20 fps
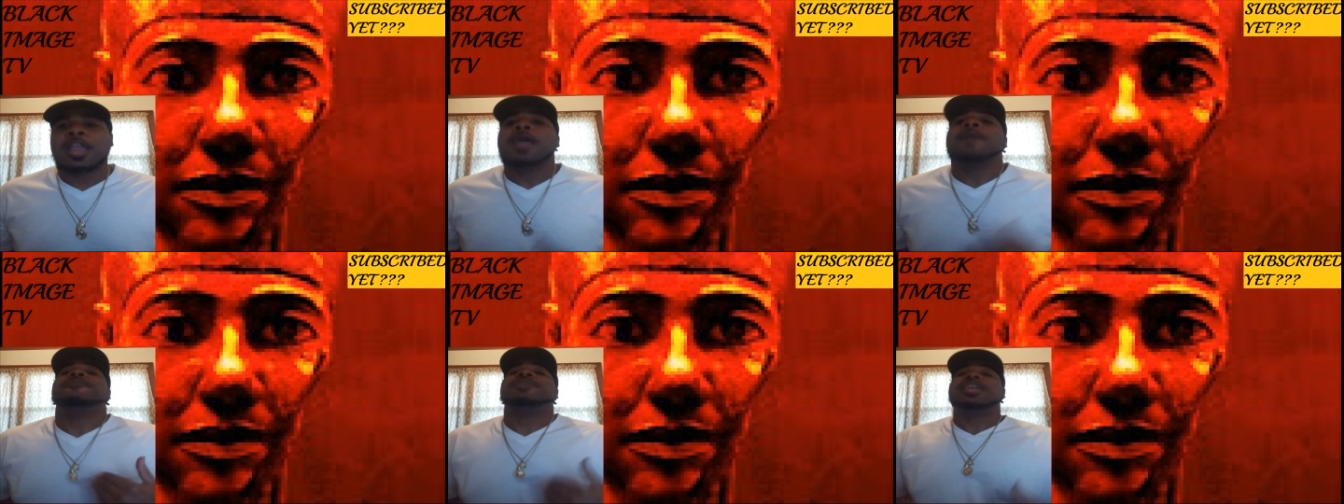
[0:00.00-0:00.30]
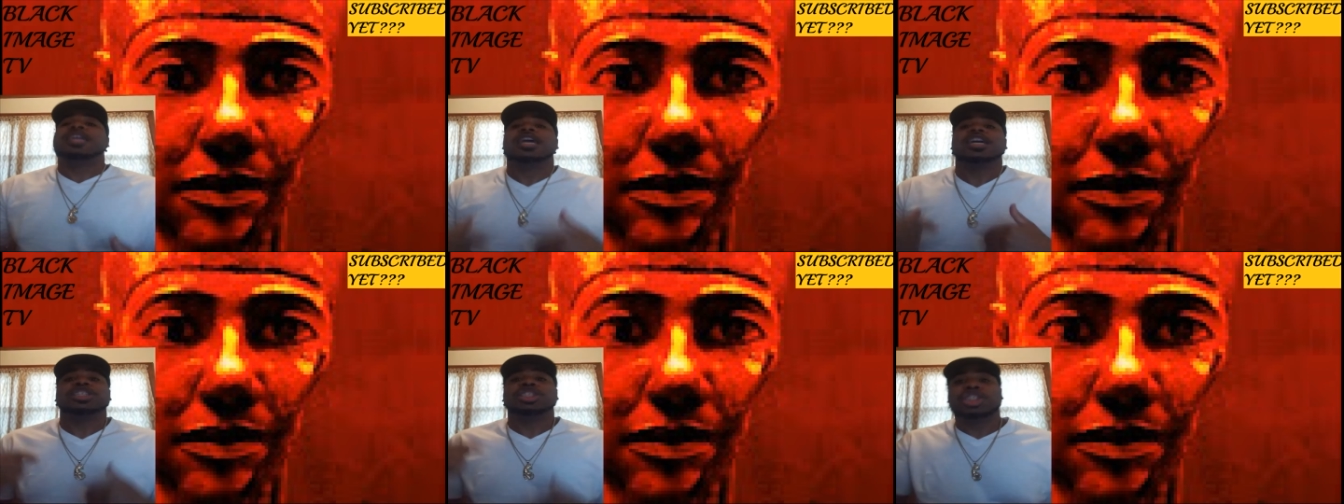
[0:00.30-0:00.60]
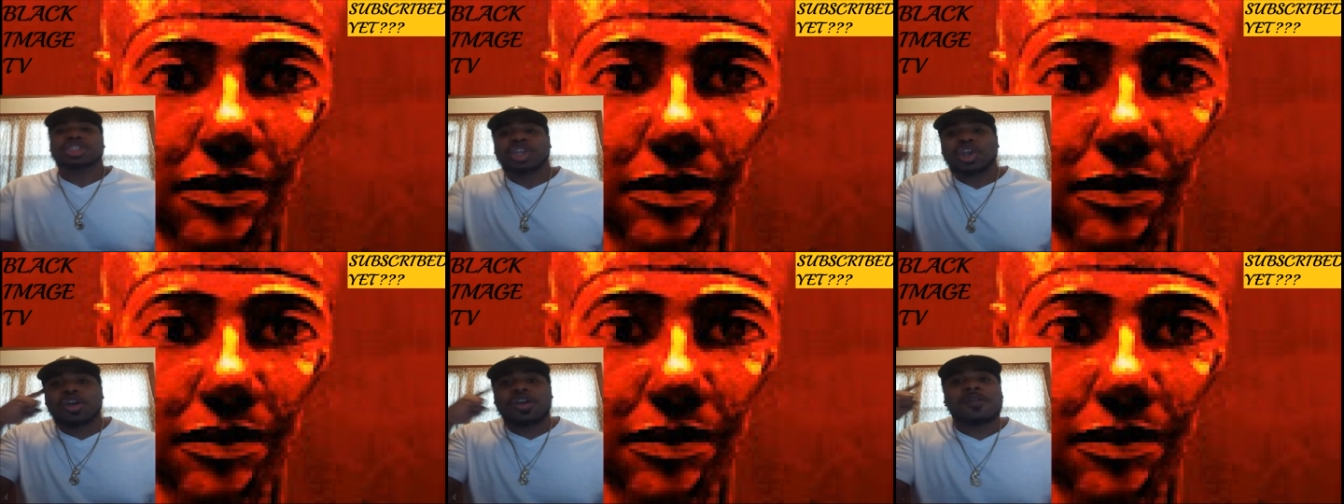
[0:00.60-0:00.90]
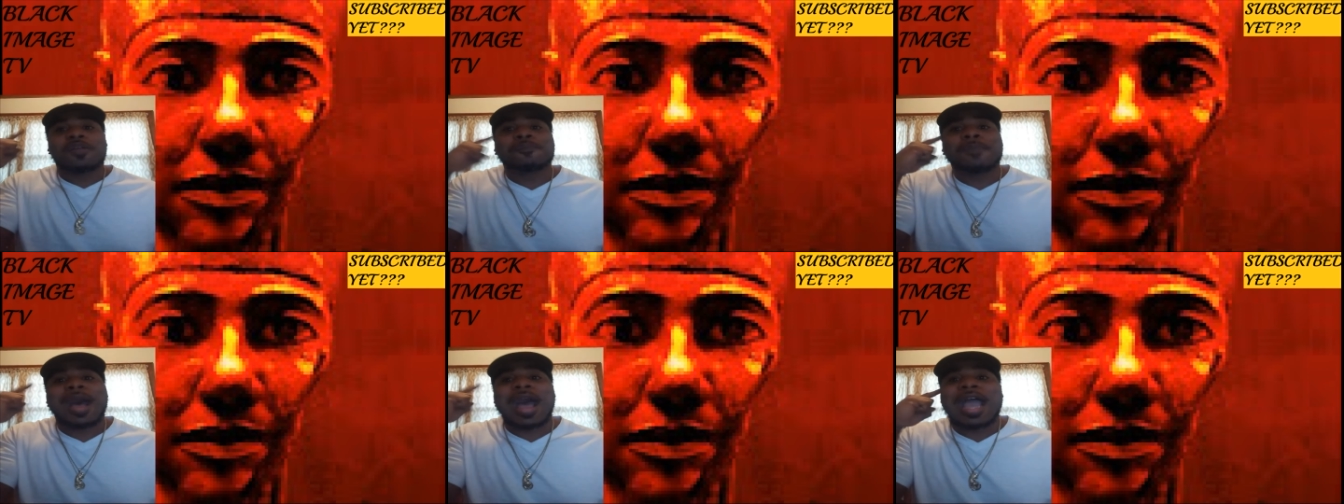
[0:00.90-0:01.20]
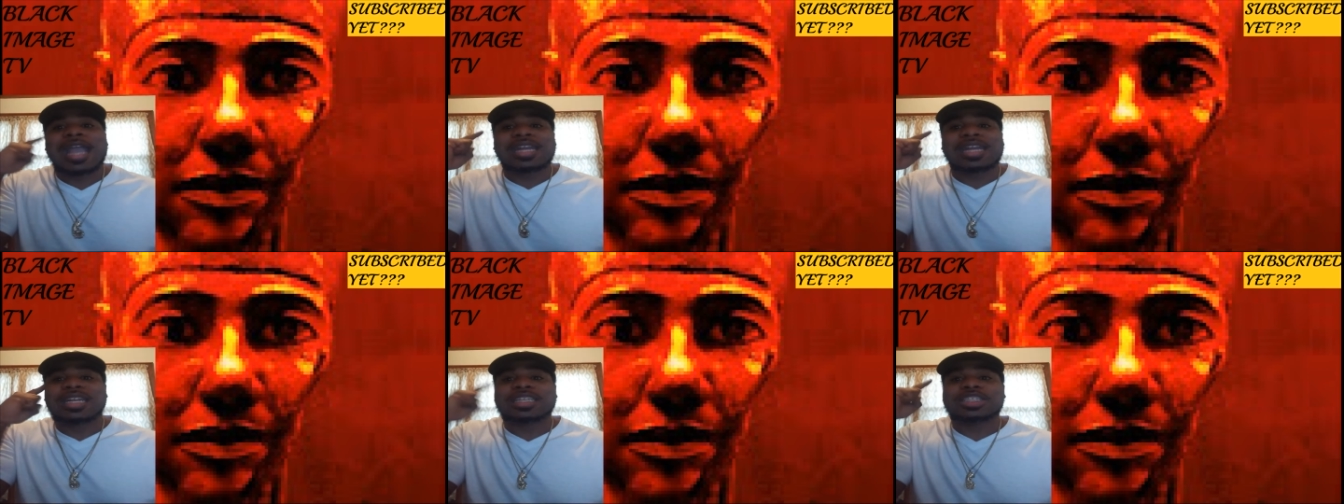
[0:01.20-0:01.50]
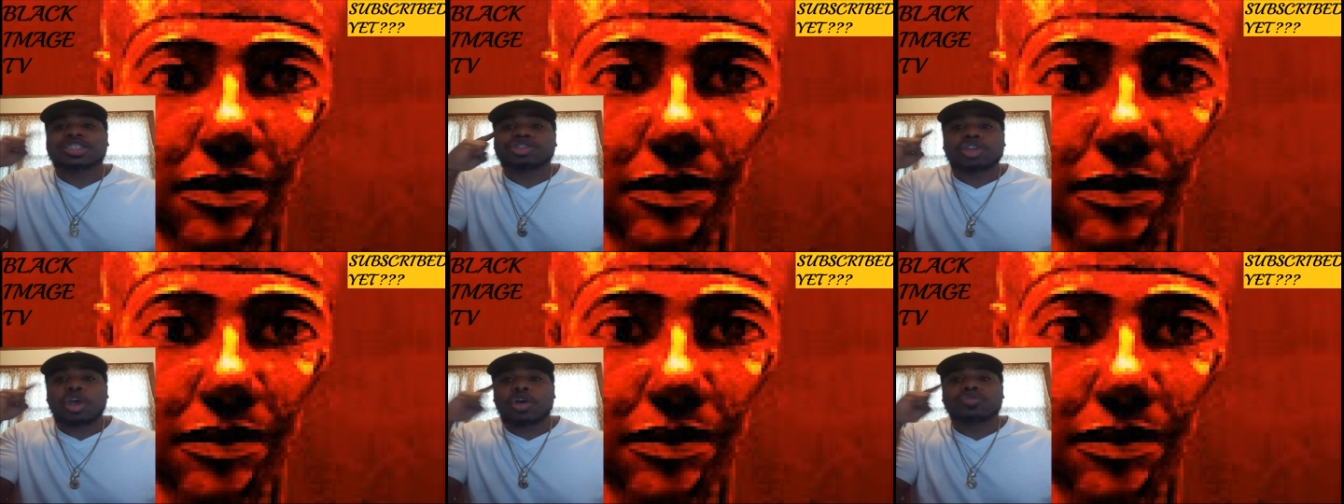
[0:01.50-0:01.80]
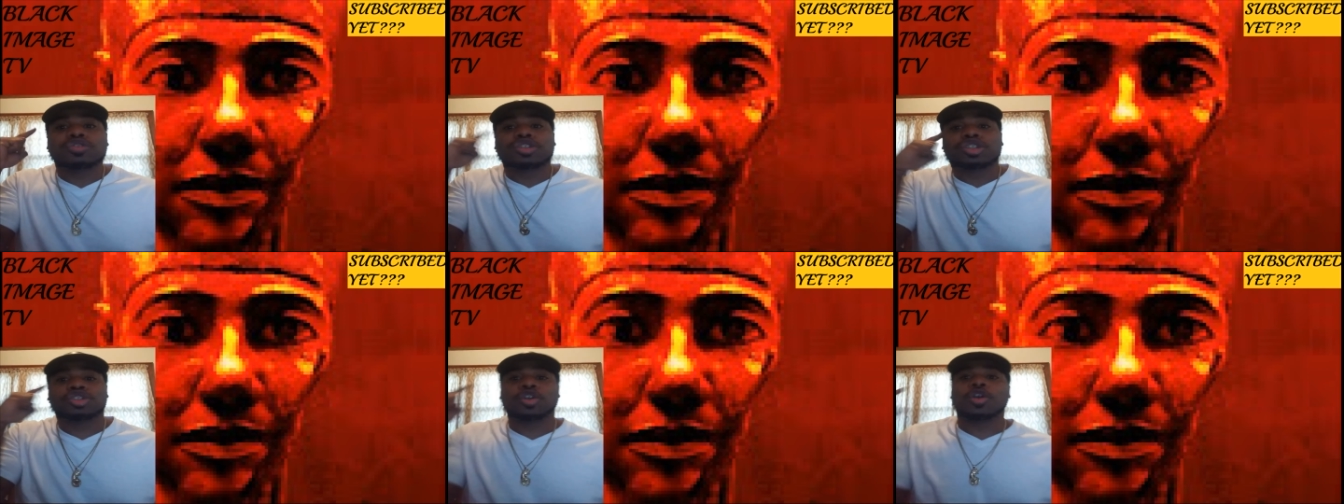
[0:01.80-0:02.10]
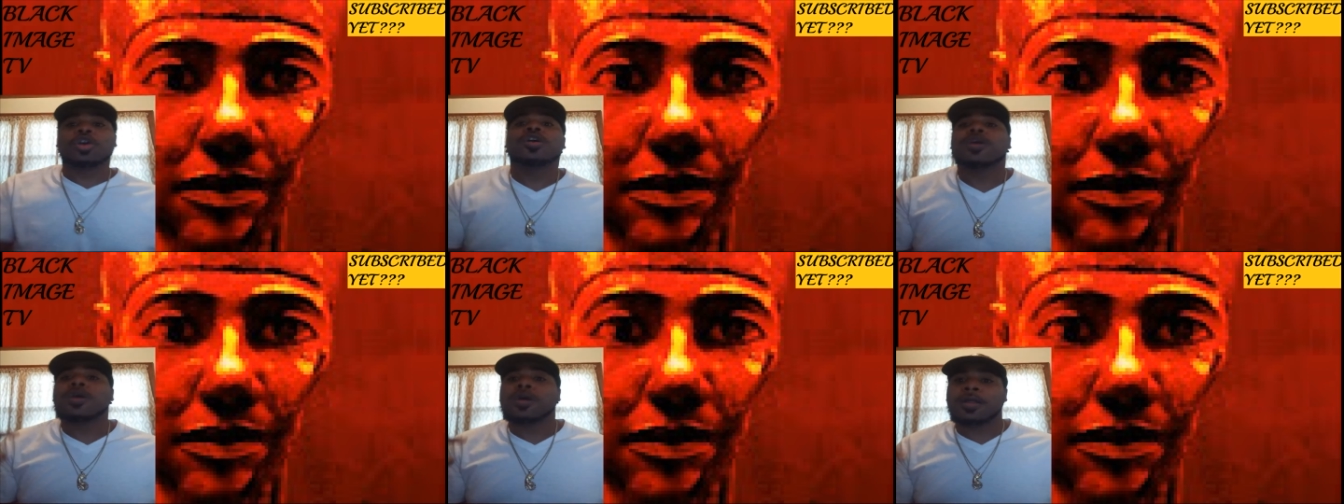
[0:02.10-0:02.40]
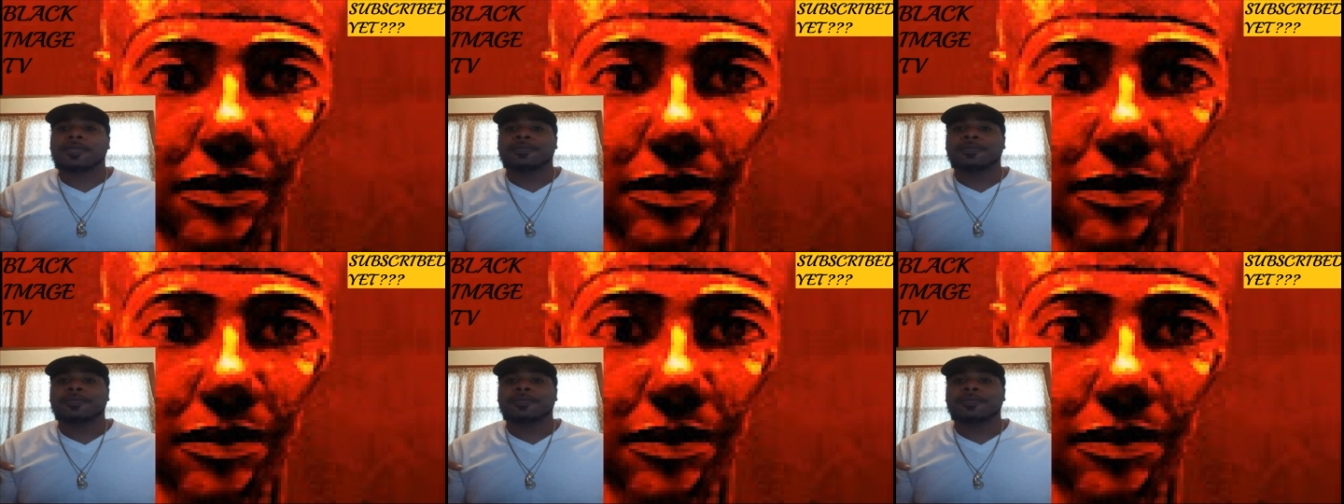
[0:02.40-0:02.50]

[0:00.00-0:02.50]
Because your mind is so strong